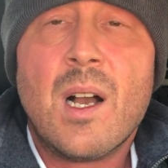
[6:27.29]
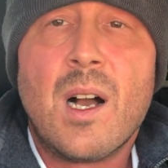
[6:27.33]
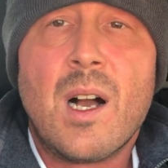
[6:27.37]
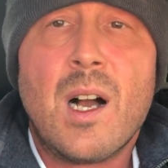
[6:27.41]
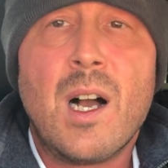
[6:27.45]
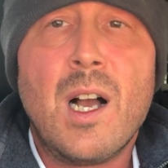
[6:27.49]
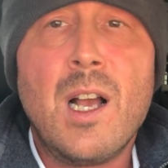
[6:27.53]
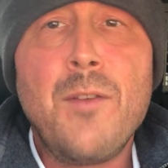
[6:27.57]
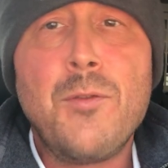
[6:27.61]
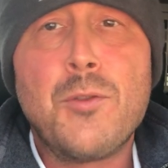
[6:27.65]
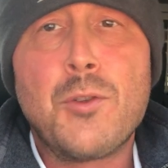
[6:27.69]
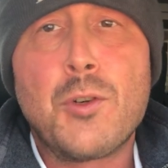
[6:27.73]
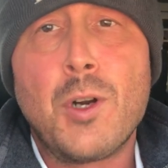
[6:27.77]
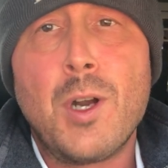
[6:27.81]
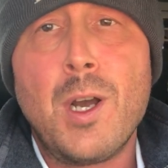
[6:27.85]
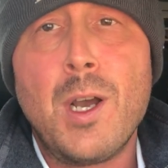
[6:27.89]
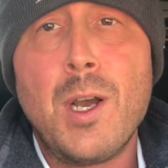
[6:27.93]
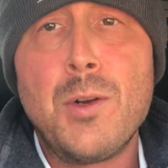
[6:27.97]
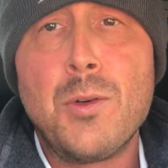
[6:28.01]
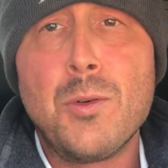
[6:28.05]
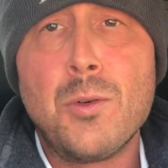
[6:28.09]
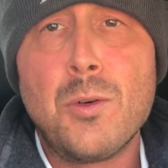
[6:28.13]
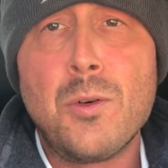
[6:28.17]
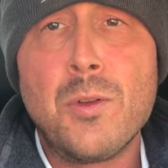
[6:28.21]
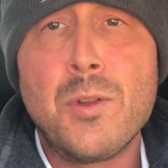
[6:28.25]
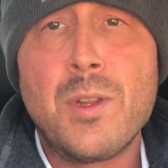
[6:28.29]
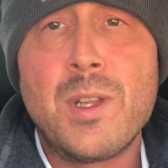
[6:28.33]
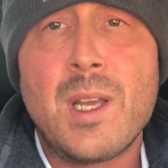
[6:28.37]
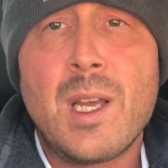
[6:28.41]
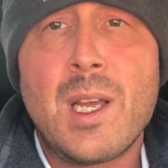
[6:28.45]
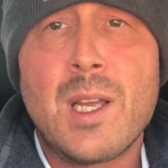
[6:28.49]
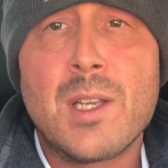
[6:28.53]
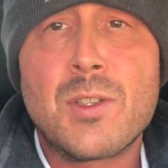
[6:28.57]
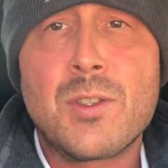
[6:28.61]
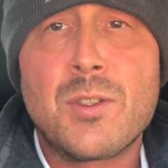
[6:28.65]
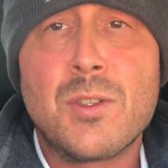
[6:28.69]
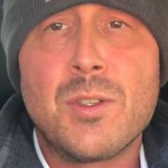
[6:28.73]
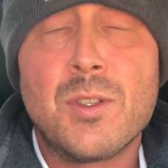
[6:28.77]
I've tried all the
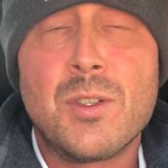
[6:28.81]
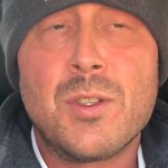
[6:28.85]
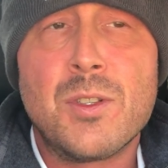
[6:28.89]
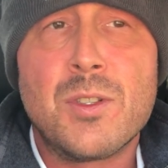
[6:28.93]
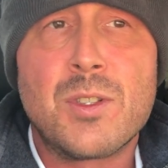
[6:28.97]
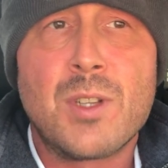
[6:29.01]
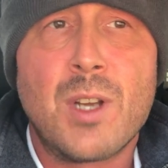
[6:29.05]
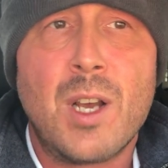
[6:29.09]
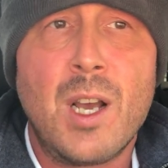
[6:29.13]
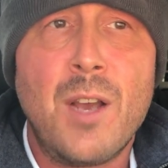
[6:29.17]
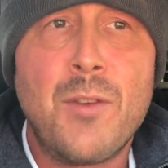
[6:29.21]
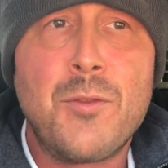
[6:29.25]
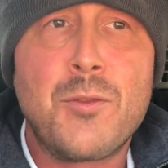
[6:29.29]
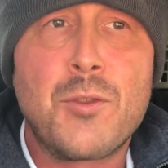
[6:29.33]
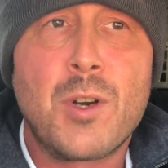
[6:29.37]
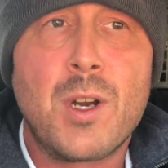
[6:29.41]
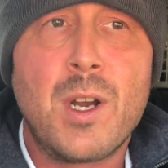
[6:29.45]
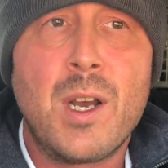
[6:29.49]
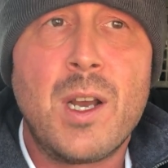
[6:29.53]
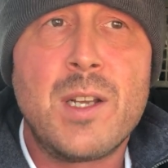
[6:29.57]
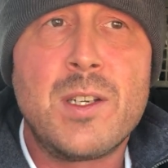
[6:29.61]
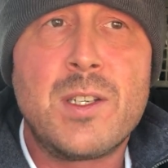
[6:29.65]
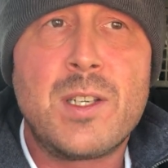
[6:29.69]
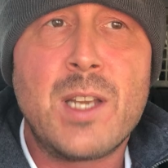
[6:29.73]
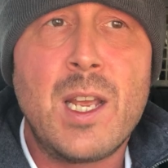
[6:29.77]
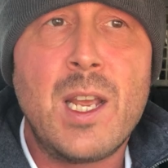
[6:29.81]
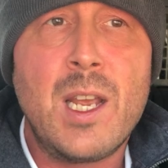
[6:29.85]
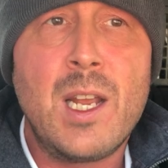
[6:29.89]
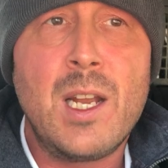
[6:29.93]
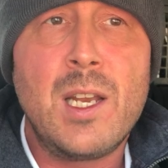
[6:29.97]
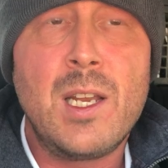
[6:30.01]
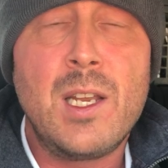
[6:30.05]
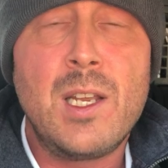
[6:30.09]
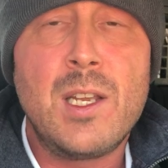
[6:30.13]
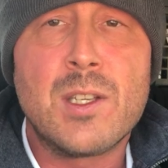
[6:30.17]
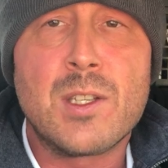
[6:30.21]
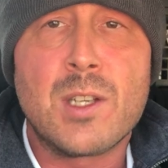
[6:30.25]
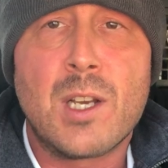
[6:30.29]
esters. I've tried
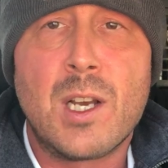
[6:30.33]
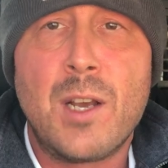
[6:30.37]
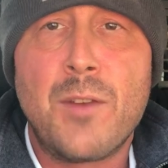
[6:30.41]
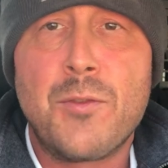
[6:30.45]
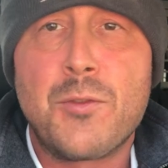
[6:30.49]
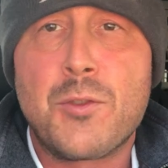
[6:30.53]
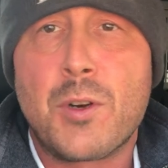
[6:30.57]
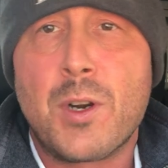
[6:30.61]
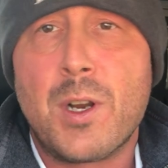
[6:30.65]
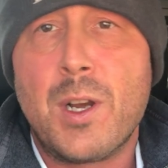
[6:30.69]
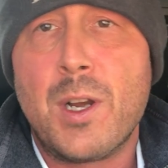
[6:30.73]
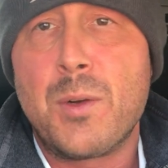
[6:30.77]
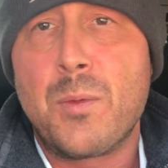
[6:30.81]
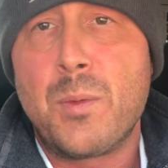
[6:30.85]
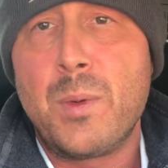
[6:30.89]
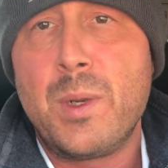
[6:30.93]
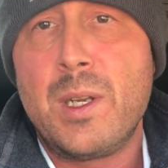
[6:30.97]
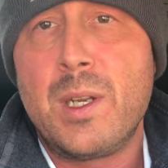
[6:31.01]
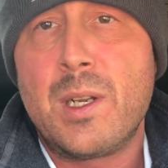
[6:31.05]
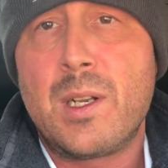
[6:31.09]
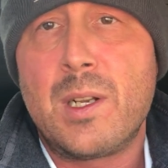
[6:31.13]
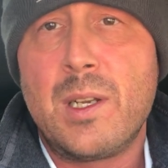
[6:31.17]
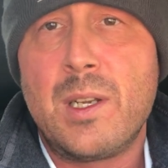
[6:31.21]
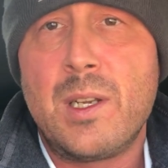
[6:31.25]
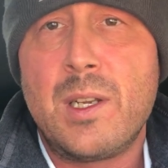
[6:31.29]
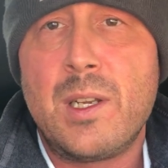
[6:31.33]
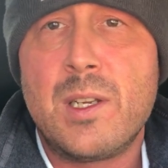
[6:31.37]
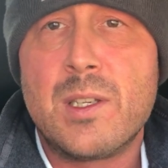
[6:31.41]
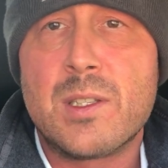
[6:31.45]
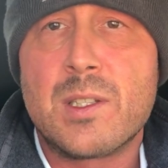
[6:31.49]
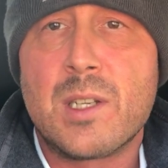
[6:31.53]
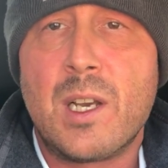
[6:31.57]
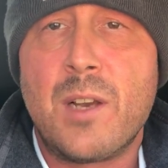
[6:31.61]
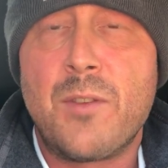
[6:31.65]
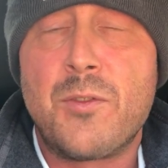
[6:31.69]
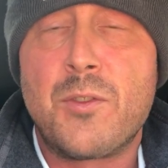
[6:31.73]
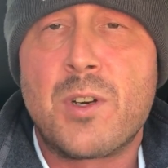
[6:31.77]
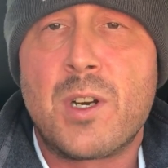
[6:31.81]
dailies. I've tried weeklies.
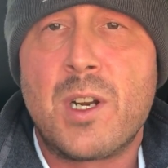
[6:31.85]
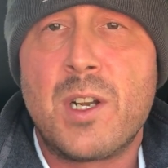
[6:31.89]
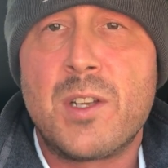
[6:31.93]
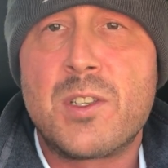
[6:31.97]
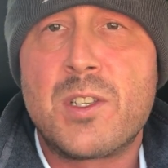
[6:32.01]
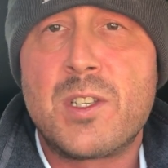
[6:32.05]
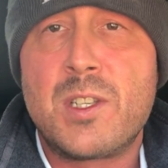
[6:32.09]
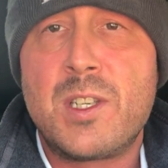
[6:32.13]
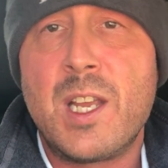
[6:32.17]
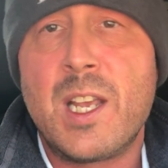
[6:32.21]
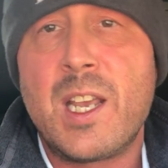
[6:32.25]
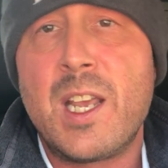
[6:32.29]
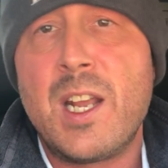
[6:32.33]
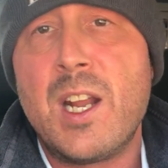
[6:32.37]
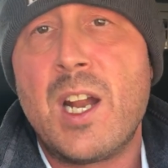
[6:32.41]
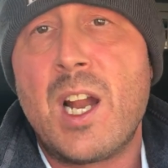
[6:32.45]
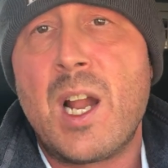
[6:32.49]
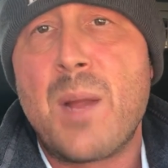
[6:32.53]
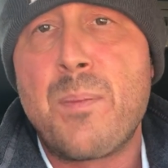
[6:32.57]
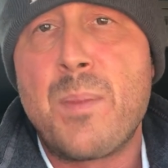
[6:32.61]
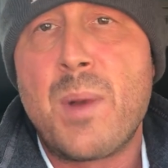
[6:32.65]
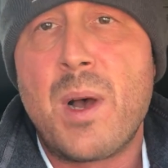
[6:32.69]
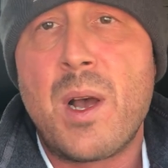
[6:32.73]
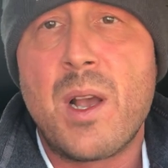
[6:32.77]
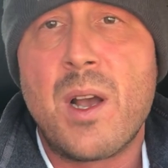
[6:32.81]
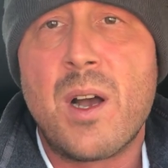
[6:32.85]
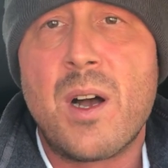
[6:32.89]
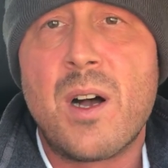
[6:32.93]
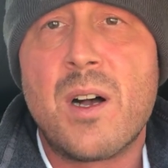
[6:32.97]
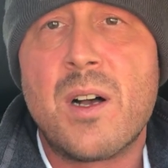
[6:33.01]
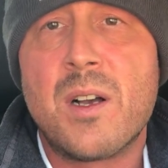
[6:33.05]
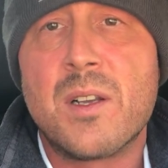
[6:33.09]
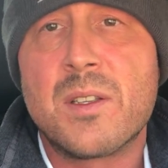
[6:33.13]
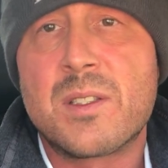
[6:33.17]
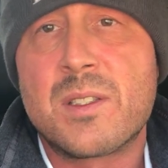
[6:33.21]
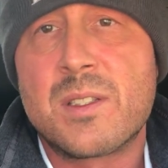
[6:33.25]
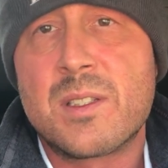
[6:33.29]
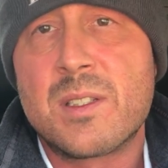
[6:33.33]
I've tried sticking it up my
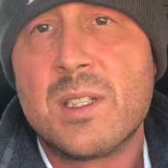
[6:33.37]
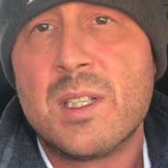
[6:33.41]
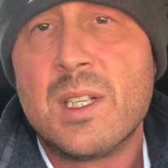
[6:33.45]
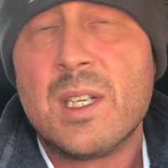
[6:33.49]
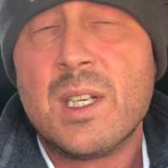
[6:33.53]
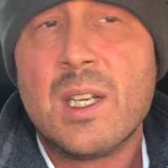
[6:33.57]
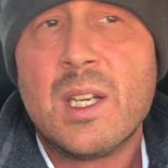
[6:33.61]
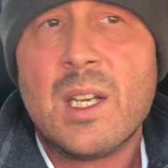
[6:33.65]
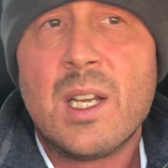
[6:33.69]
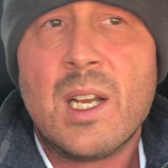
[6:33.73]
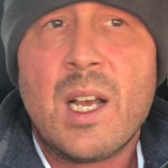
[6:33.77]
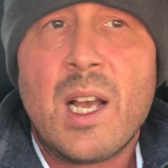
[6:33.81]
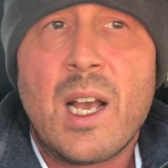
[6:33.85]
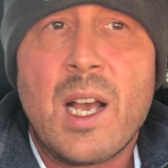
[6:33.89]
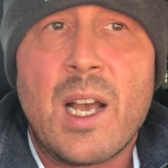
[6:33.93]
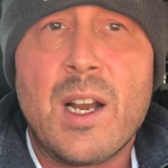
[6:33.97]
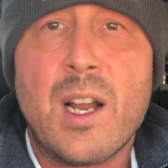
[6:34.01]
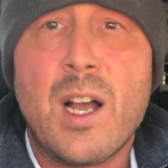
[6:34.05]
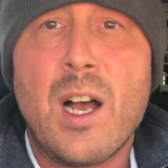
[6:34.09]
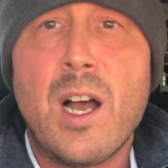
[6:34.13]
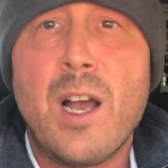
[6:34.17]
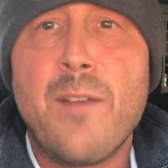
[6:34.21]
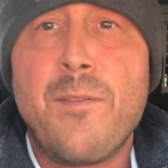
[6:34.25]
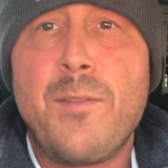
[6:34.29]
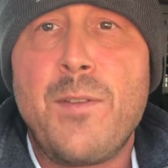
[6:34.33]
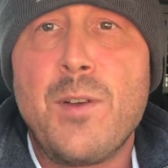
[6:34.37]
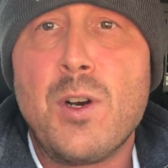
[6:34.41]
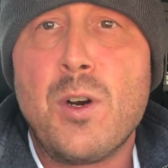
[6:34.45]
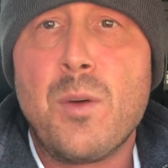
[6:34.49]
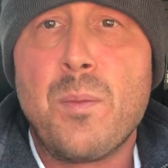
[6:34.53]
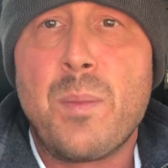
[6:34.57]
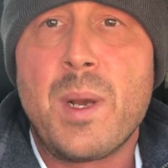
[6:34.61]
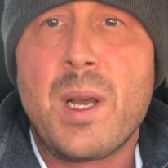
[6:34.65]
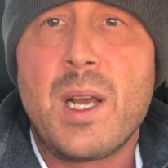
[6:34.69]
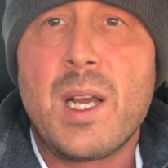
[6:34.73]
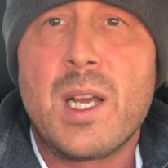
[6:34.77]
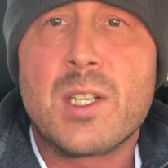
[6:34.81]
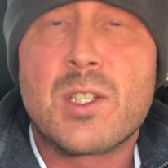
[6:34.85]
arse. And I feel
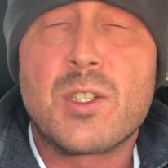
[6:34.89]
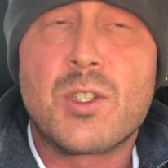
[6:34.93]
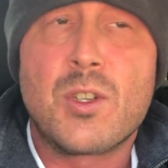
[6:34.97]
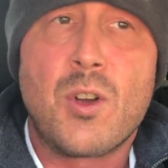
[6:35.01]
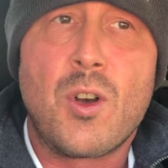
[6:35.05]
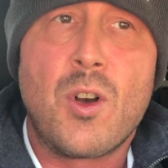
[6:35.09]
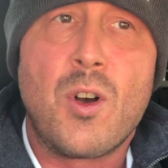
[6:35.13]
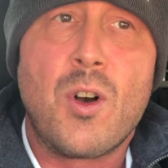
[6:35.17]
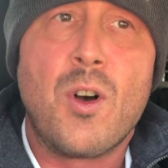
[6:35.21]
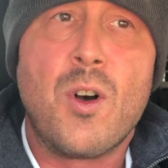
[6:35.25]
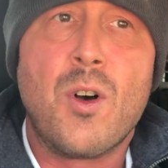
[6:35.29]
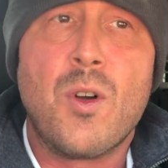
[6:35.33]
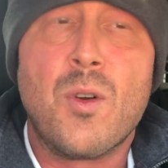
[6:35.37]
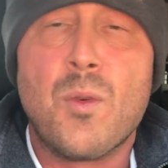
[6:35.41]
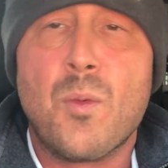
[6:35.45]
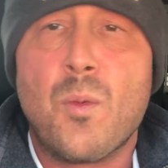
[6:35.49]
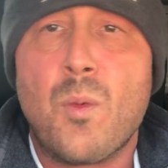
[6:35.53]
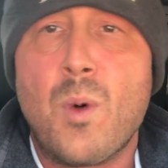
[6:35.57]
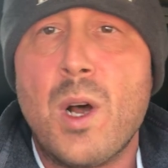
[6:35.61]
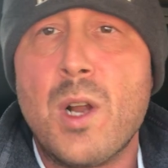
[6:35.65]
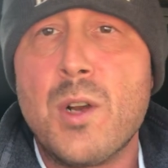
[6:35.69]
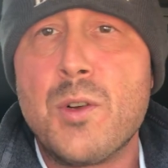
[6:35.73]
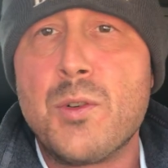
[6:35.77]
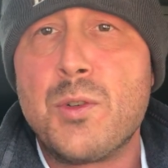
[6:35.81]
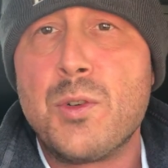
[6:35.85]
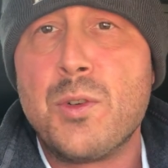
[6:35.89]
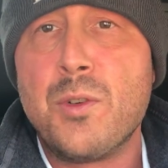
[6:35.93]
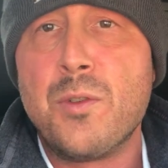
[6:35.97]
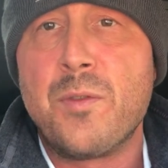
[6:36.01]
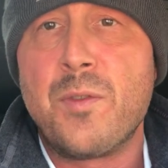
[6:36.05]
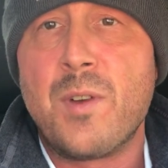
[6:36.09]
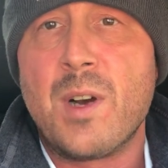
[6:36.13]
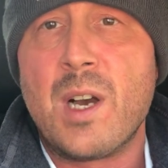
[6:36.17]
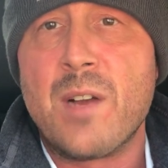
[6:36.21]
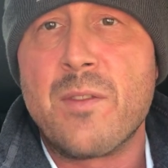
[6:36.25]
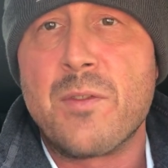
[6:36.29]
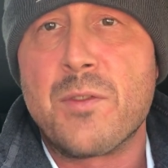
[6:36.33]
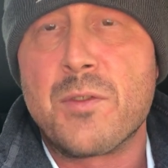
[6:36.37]
best on
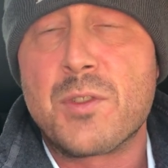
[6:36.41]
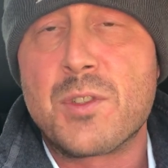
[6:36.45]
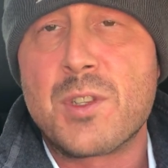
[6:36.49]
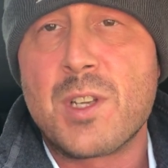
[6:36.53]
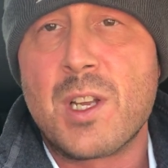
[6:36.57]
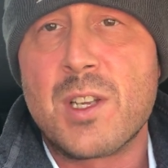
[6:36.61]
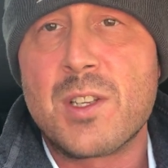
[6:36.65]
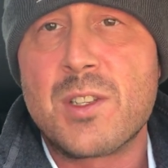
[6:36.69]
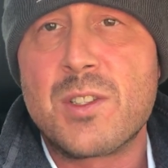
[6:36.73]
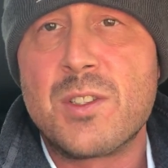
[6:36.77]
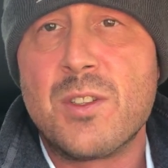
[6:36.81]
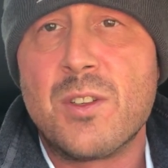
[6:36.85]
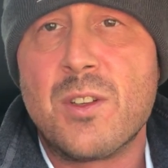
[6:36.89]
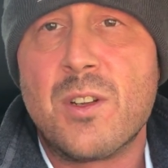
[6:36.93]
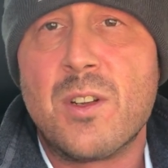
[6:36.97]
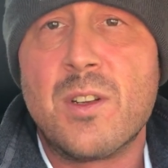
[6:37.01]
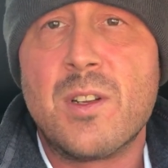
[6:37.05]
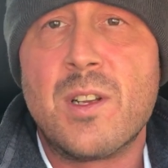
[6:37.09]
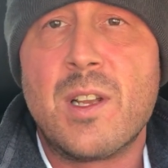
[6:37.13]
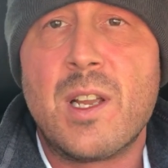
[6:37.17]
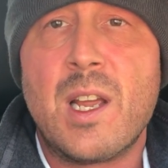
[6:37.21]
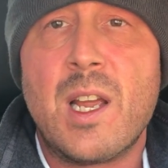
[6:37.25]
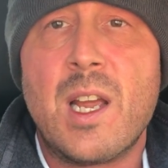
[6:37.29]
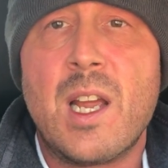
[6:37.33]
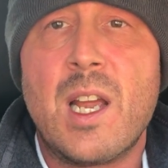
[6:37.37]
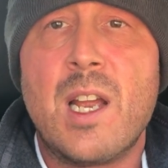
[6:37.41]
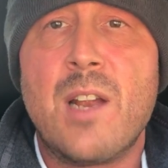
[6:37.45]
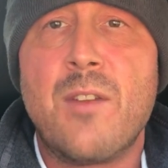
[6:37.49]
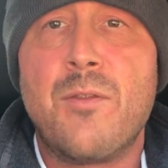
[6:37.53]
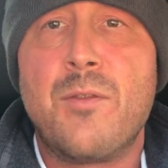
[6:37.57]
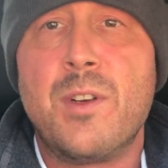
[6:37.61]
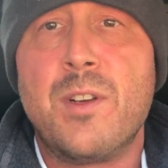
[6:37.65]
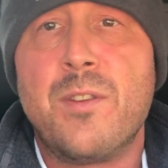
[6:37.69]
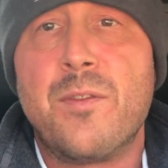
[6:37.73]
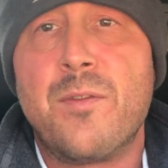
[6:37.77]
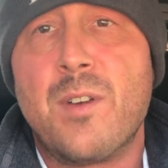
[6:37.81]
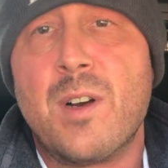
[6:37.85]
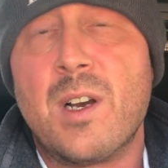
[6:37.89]
1-2-5 of Sustanon
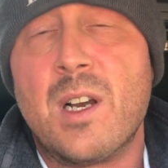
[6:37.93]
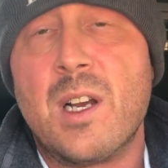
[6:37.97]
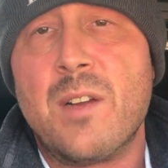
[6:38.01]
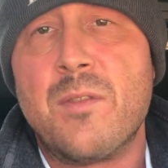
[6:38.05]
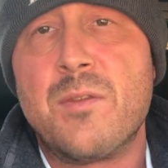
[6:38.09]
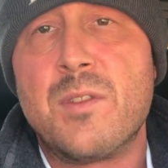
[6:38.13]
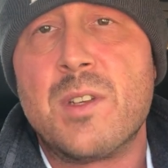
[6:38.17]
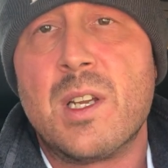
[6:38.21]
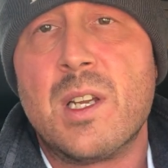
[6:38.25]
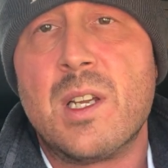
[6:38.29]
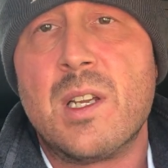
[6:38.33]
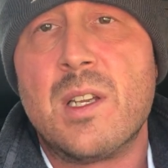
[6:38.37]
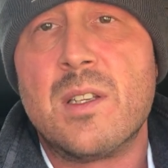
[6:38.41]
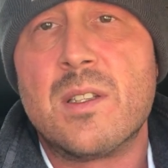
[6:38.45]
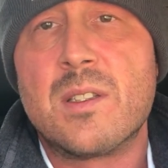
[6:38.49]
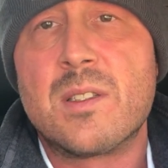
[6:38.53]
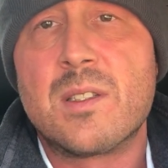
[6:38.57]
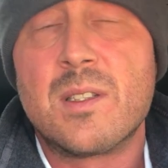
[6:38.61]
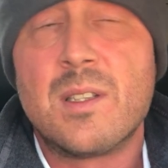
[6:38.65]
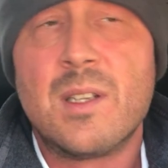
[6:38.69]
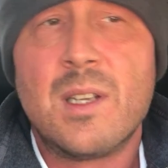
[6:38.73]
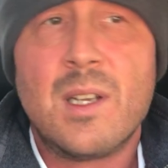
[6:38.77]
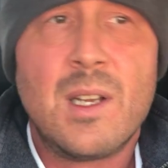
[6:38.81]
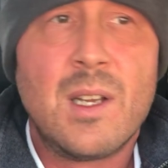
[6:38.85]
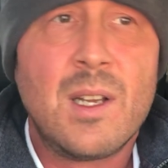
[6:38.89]
every 5 days.